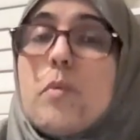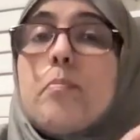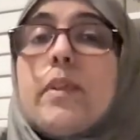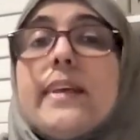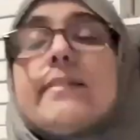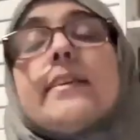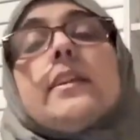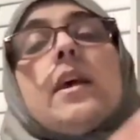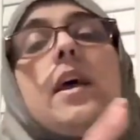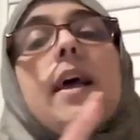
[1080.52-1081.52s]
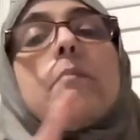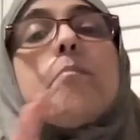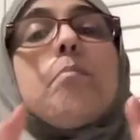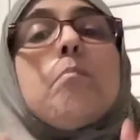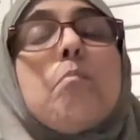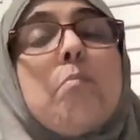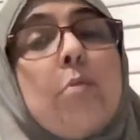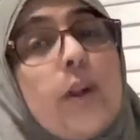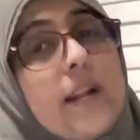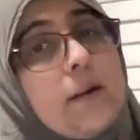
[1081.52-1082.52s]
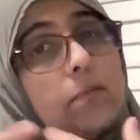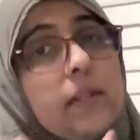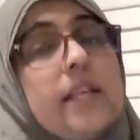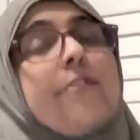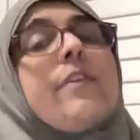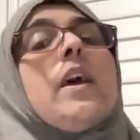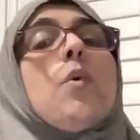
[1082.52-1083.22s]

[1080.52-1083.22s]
replace it and put in a belief